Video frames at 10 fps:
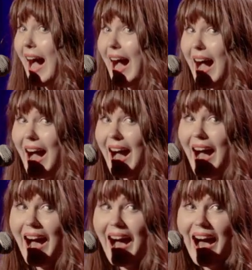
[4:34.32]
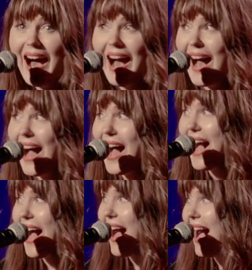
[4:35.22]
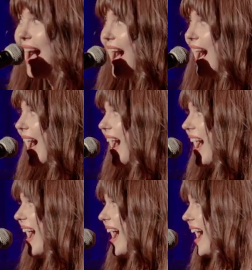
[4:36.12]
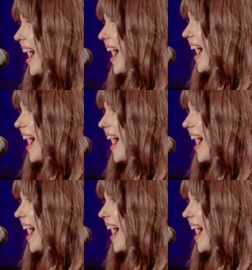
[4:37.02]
Nothing is said.